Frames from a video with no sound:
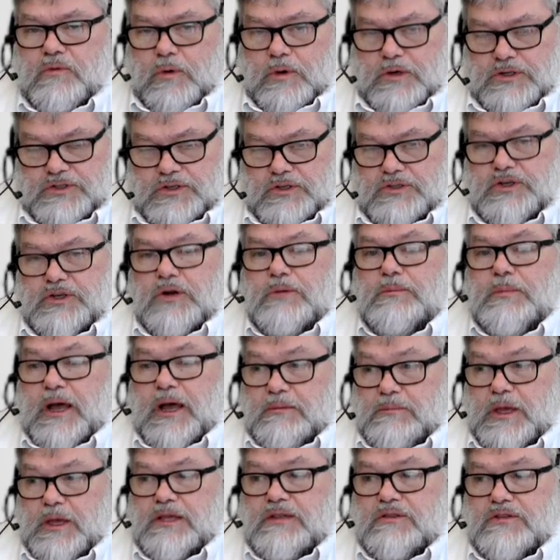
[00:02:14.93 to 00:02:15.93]
or is the
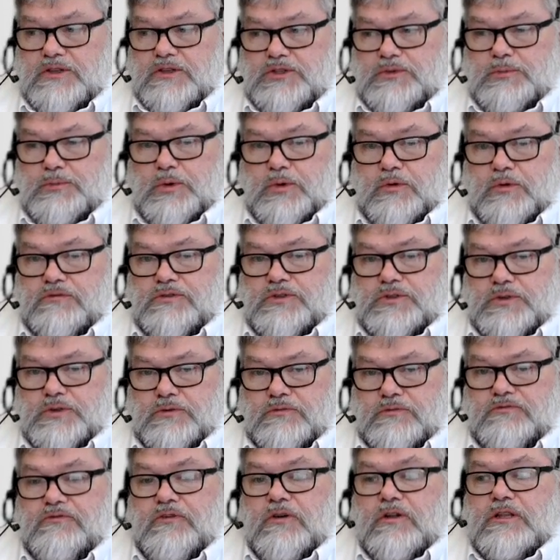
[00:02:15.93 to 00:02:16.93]
Turnpike making this move
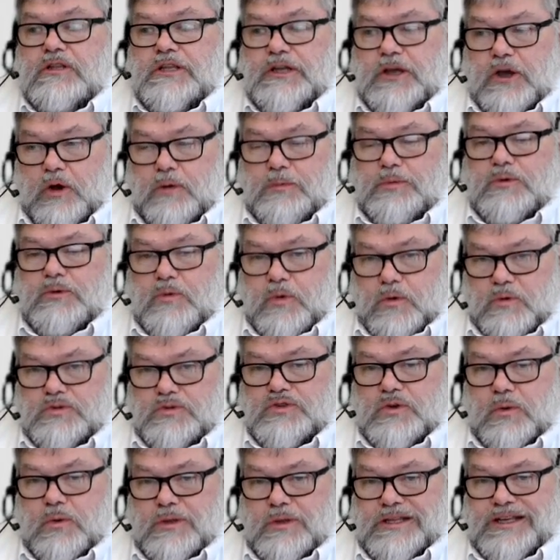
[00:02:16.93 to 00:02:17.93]
to fully open road
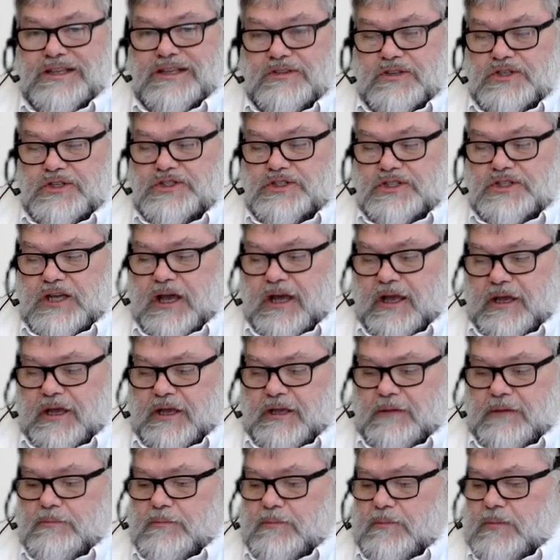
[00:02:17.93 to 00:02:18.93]
tolling at this
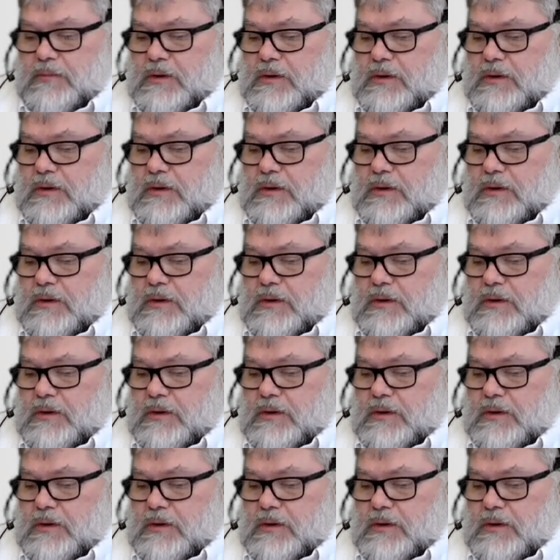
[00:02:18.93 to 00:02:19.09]
time?